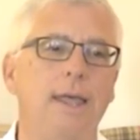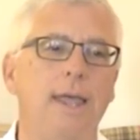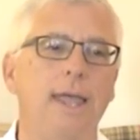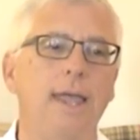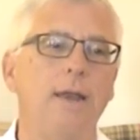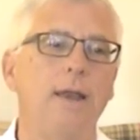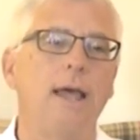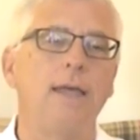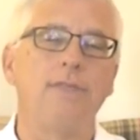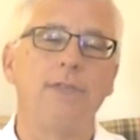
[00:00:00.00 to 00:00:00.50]

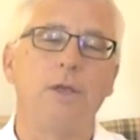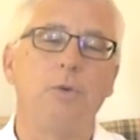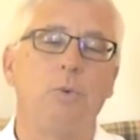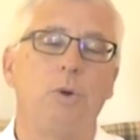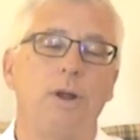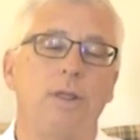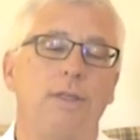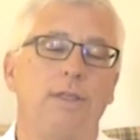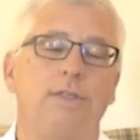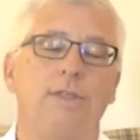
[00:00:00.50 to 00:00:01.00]
And I think
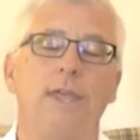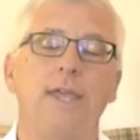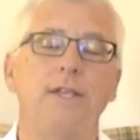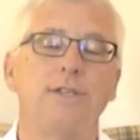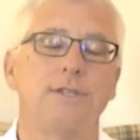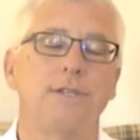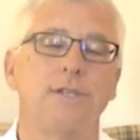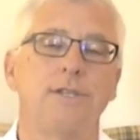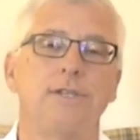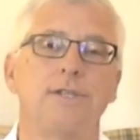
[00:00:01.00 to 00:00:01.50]
one of the
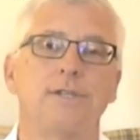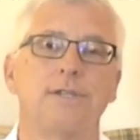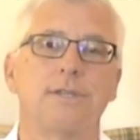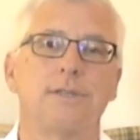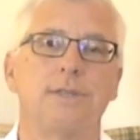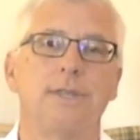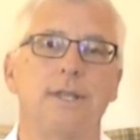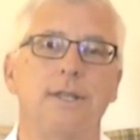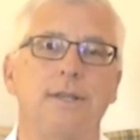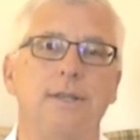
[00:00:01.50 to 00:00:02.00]
things
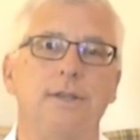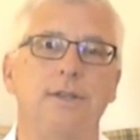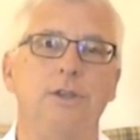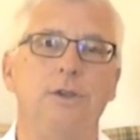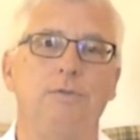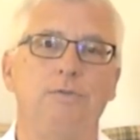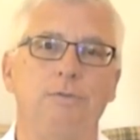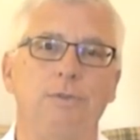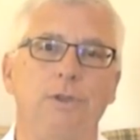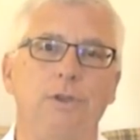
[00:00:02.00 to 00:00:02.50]
is that
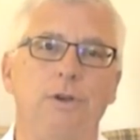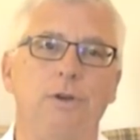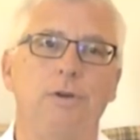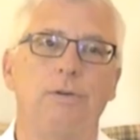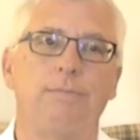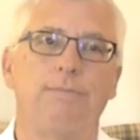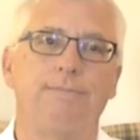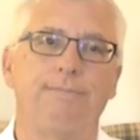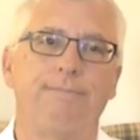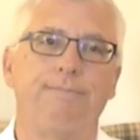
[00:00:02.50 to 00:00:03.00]
you,
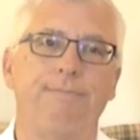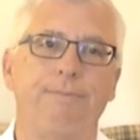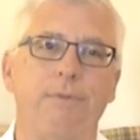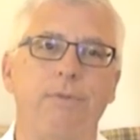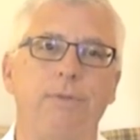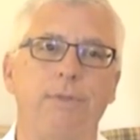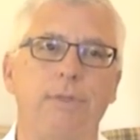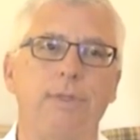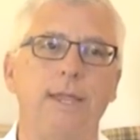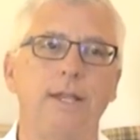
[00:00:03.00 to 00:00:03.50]
you're
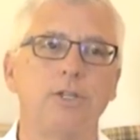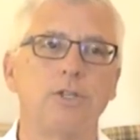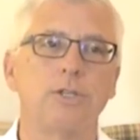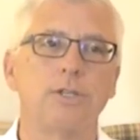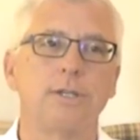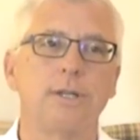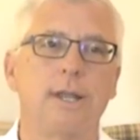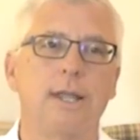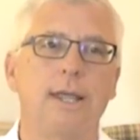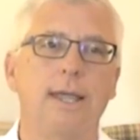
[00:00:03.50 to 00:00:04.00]

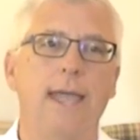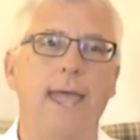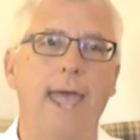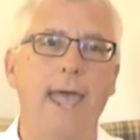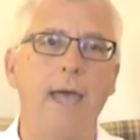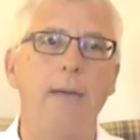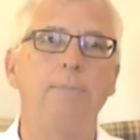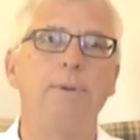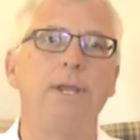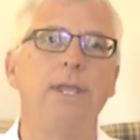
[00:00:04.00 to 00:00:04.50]
that's
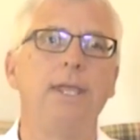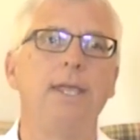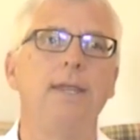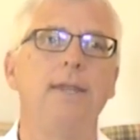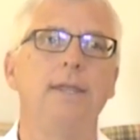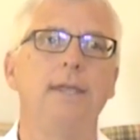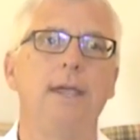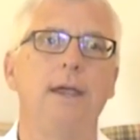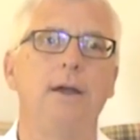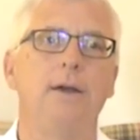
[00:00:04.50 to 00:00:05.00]
happening
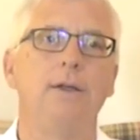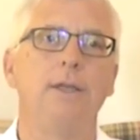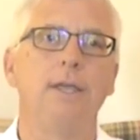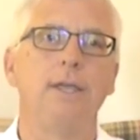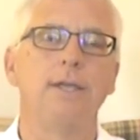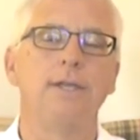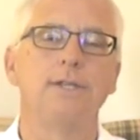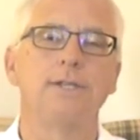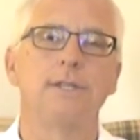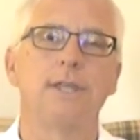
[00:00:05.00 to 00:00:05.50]
in the
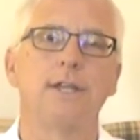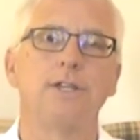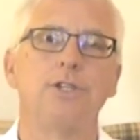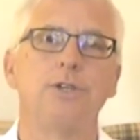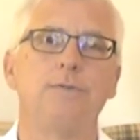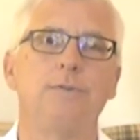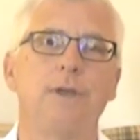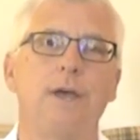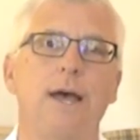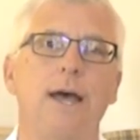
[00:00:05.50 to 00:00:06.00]
area is that
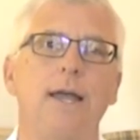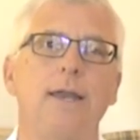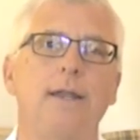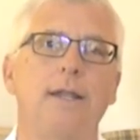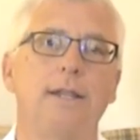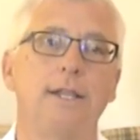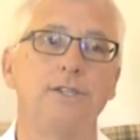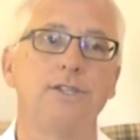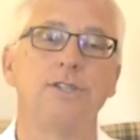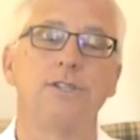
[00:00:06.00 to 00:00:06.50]
you've
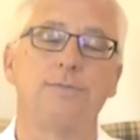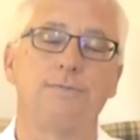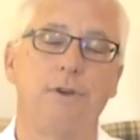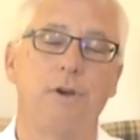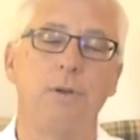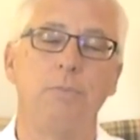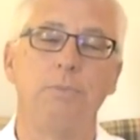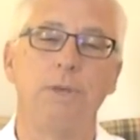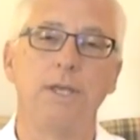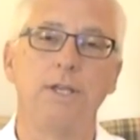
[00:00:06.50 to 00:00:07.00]
got, unless it's a
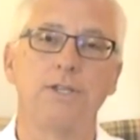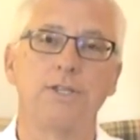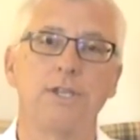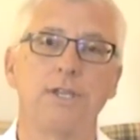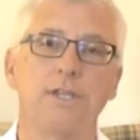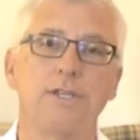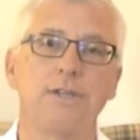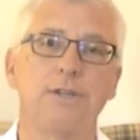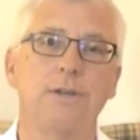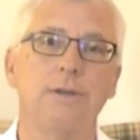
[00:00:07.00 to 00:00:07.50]
very big
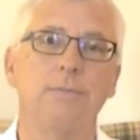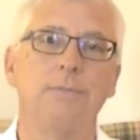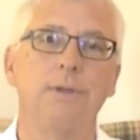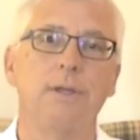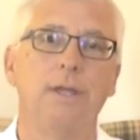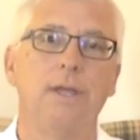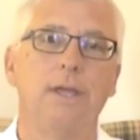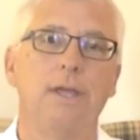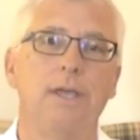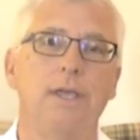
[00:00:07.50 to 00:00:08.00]
system
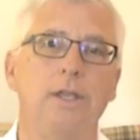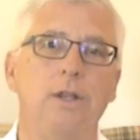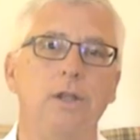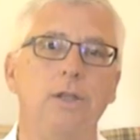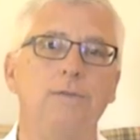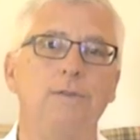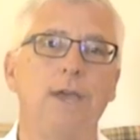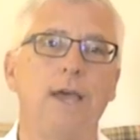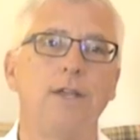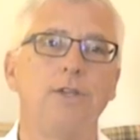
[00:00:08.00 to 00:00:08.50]
you
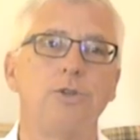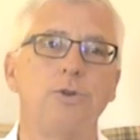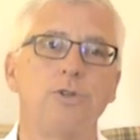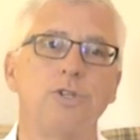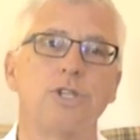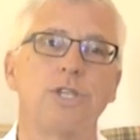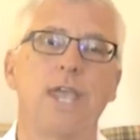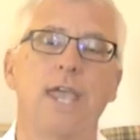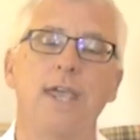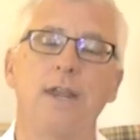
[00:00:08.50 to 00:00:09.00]
know, you've got your
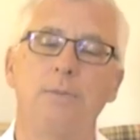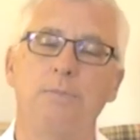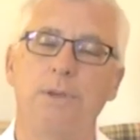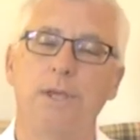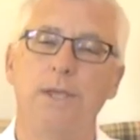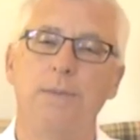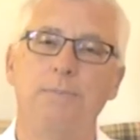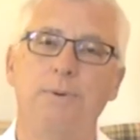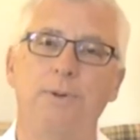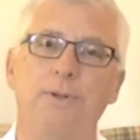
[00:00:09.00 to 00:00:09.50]
SCADA
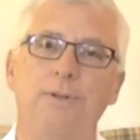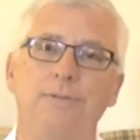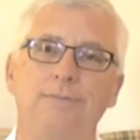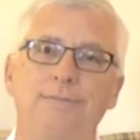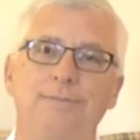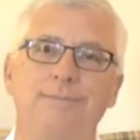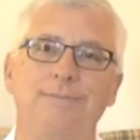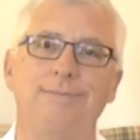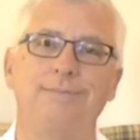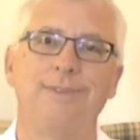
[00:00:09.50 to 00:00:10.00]
people
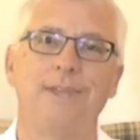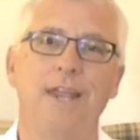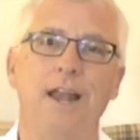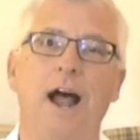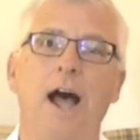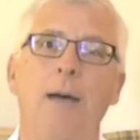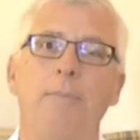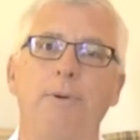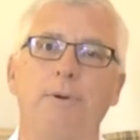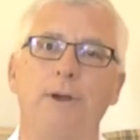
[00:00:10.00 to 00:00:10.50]
in
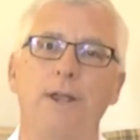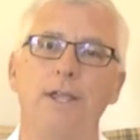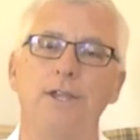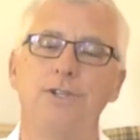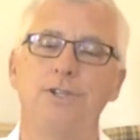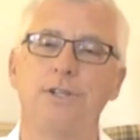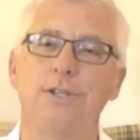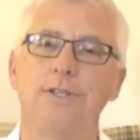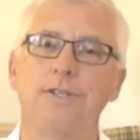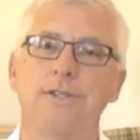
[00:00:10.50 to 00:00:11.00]

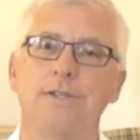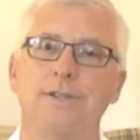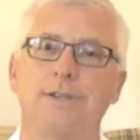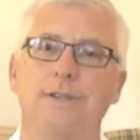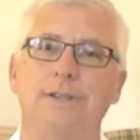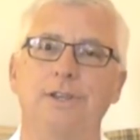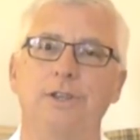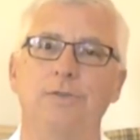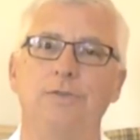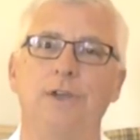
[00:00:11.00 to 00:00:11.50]
operations,
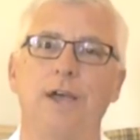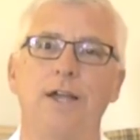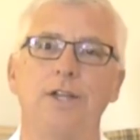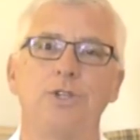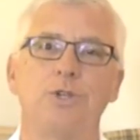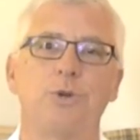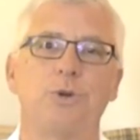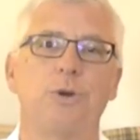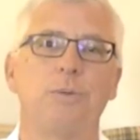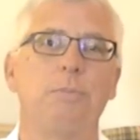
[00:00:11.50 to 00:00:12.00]
you've
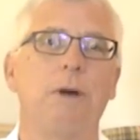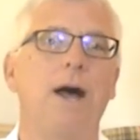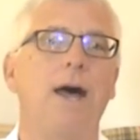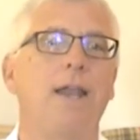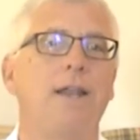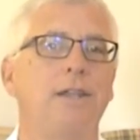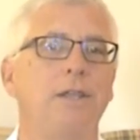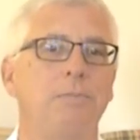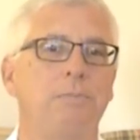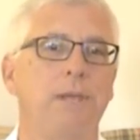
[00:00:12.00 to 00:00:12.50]
got your
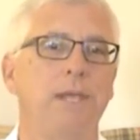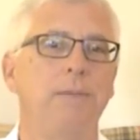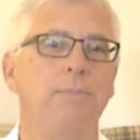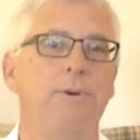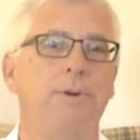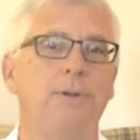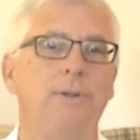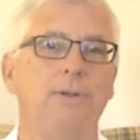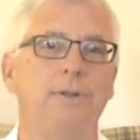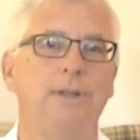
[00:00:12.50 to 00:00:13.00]
modeling
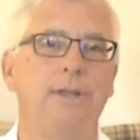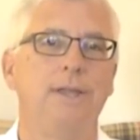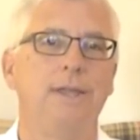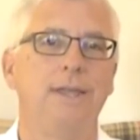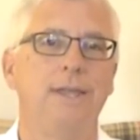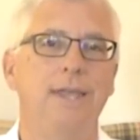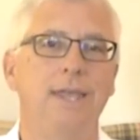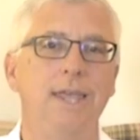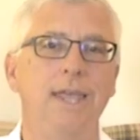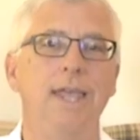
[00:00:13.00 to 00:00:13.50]
people
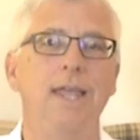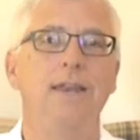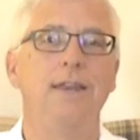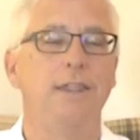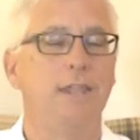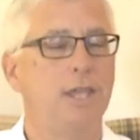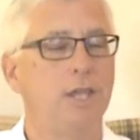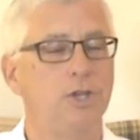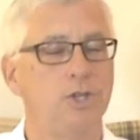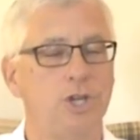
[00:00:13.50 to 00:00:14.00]
in
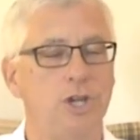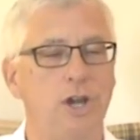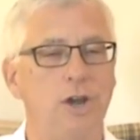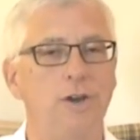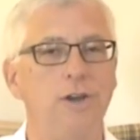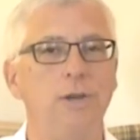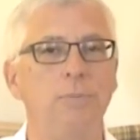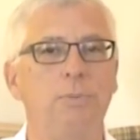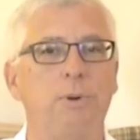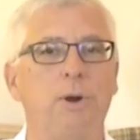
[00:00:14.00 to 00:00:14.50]
the
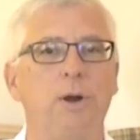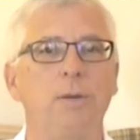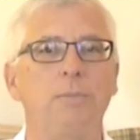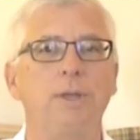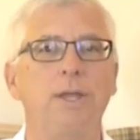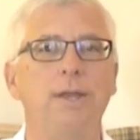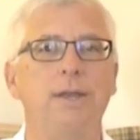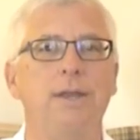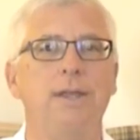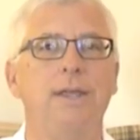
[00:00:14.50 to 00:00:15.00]
engineering
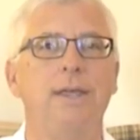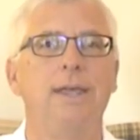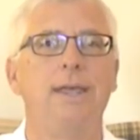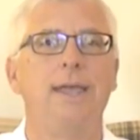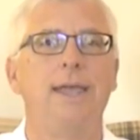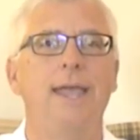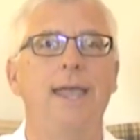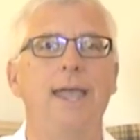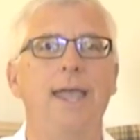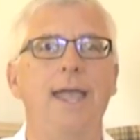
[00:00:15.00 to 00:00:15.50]
department,
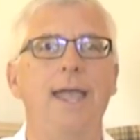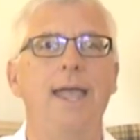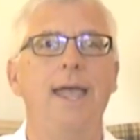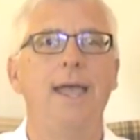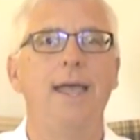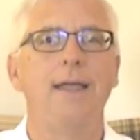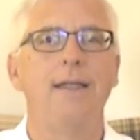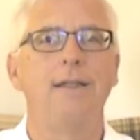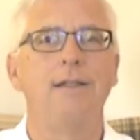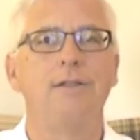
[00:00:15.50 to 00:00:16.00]

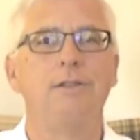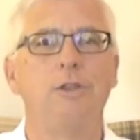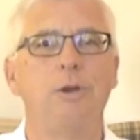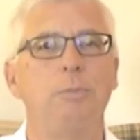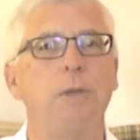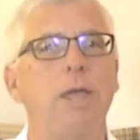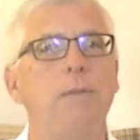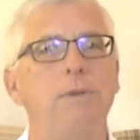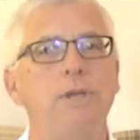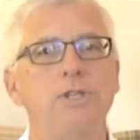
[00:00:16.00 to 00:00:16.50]
and there
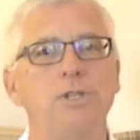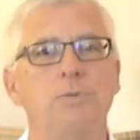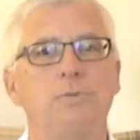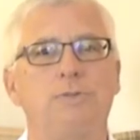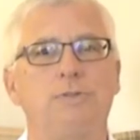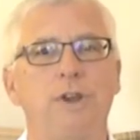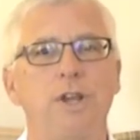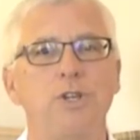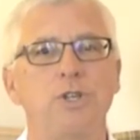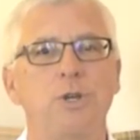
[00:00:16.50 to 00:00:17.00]
may be some
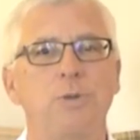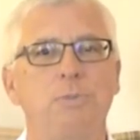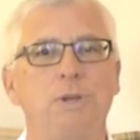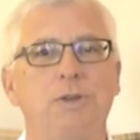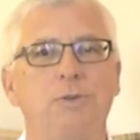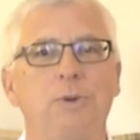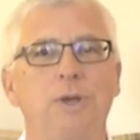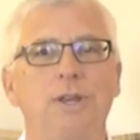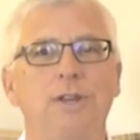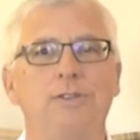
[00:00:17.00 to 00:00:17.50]
friction
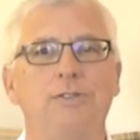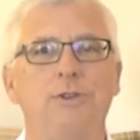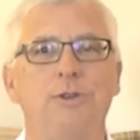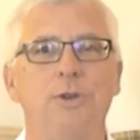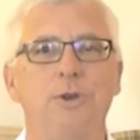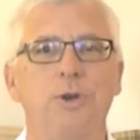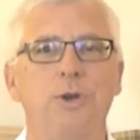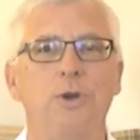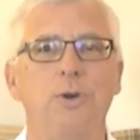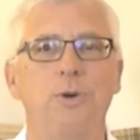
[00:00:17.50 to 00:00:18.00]
between the
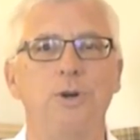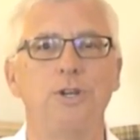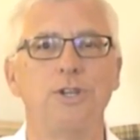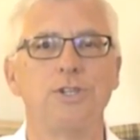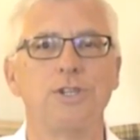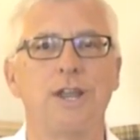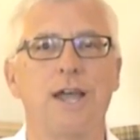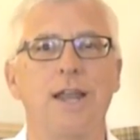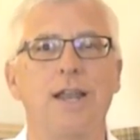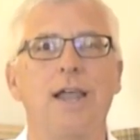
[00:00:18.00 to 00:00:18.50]
two or
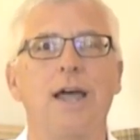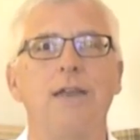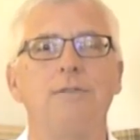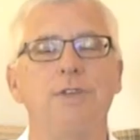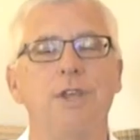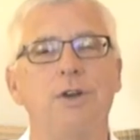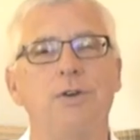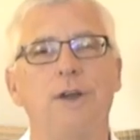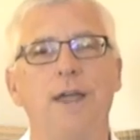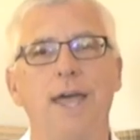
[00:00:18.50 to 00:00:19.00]
just not a lot
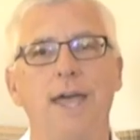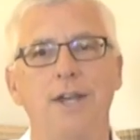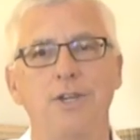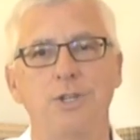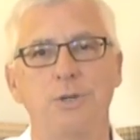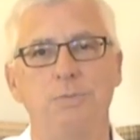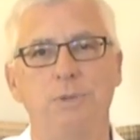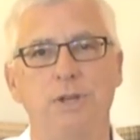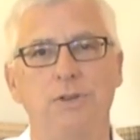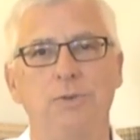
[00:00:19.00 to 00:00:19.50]
of
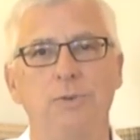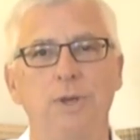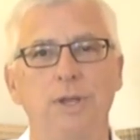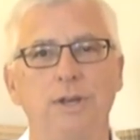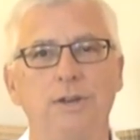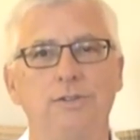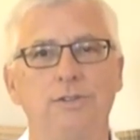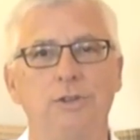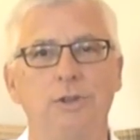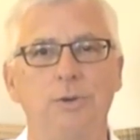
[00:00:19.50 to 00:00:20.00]
interaction between
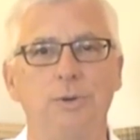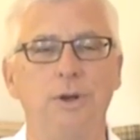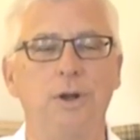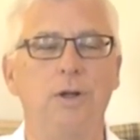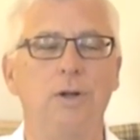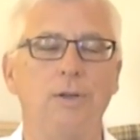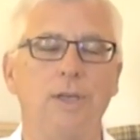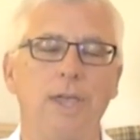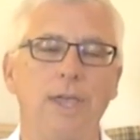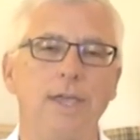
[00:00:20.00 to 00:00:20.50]
the two in
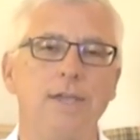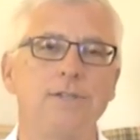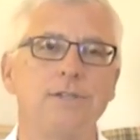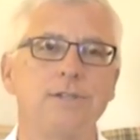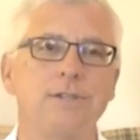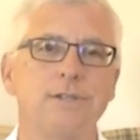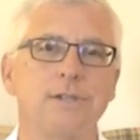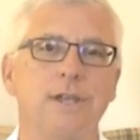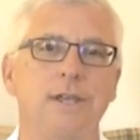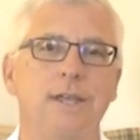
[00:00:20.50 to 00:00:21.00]
all
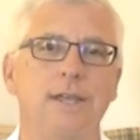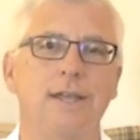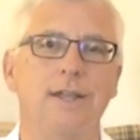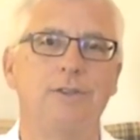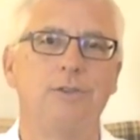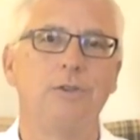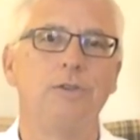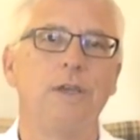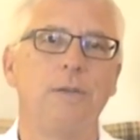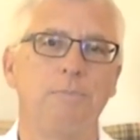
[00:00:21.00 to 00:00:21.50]
cases.
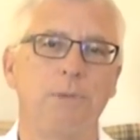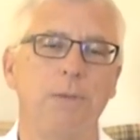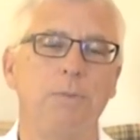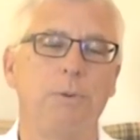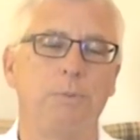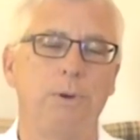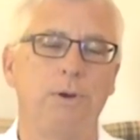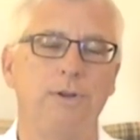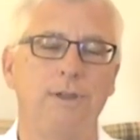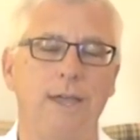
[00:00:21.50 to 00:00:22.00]
So you've got
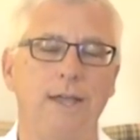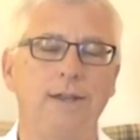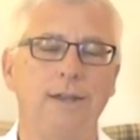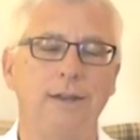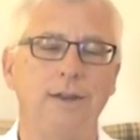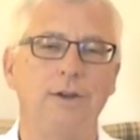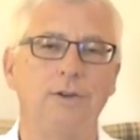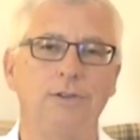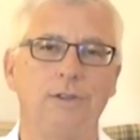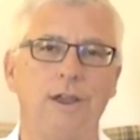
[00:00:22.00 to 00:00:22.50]
people
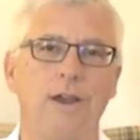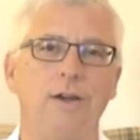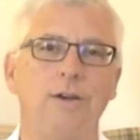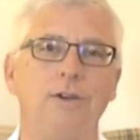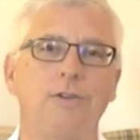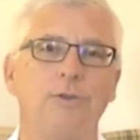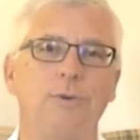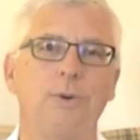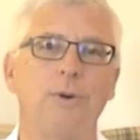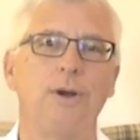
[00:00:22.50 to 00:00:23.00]
protecting their
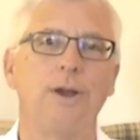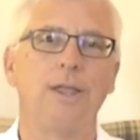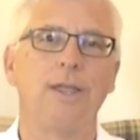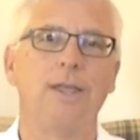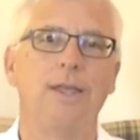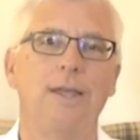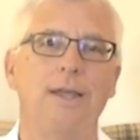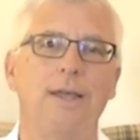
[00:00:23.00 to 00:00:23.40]
territory.